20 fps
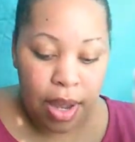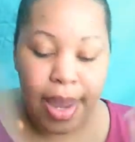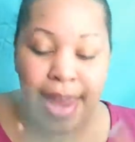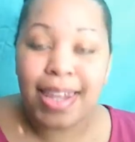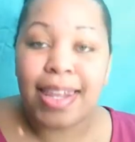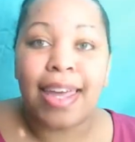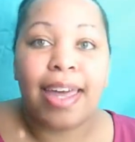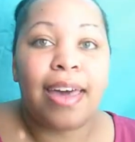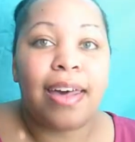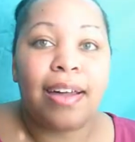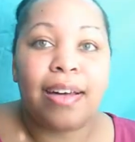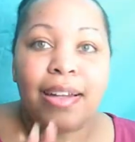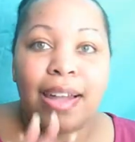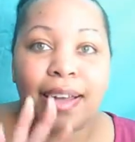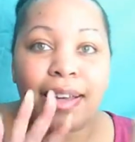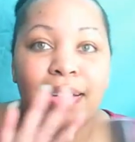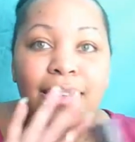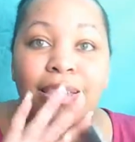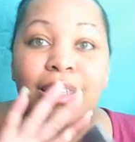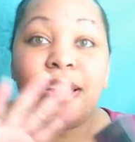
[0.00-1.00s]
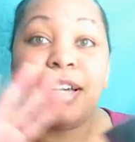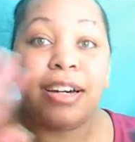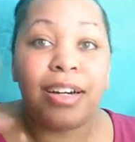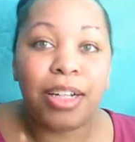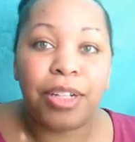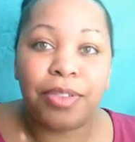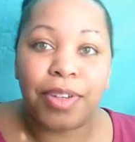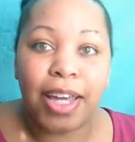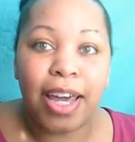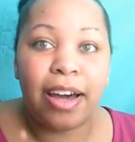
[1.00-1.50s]
And they had like a
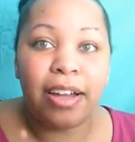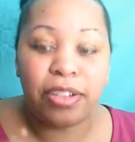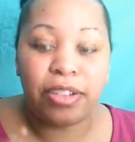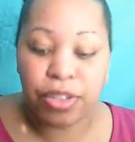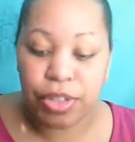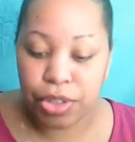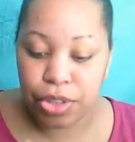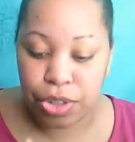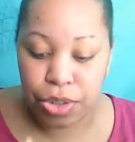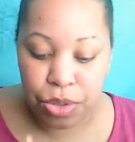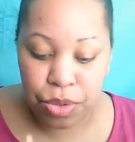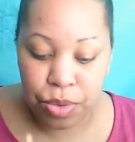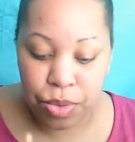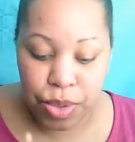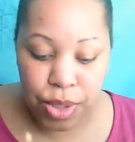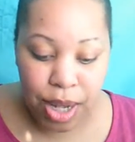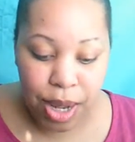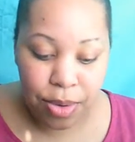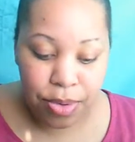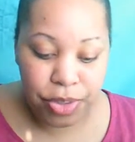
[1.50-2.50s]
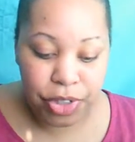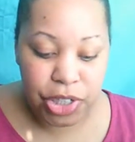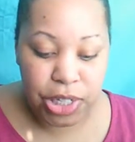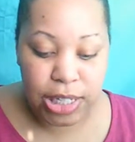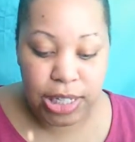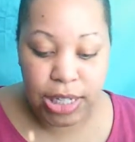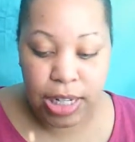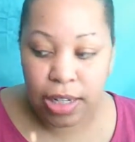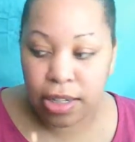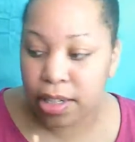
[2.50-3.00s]
ton of calendars too, so I was
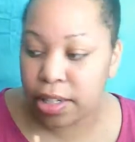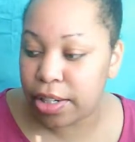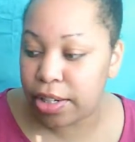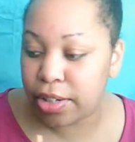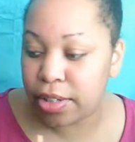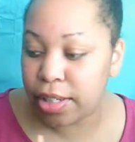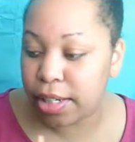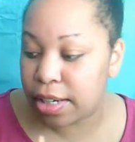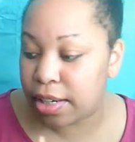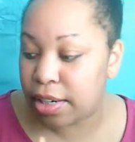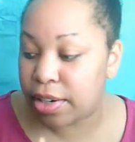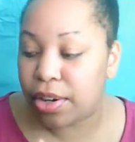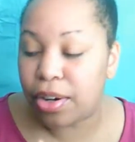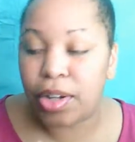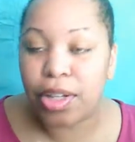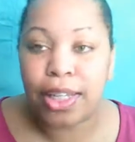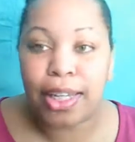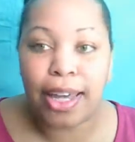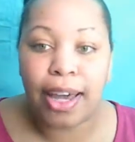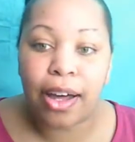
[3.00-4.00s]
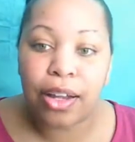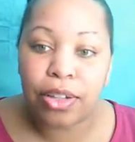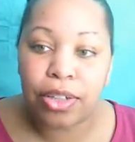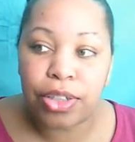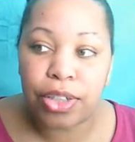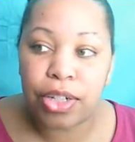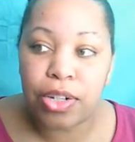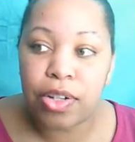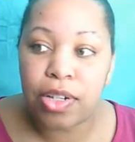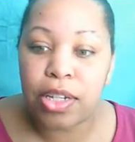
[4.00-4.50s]
just standing there looking at all the
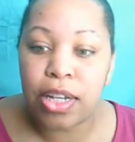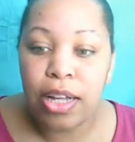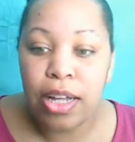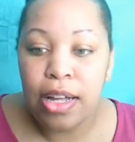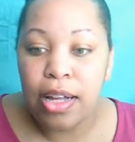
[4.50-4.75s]
calendars.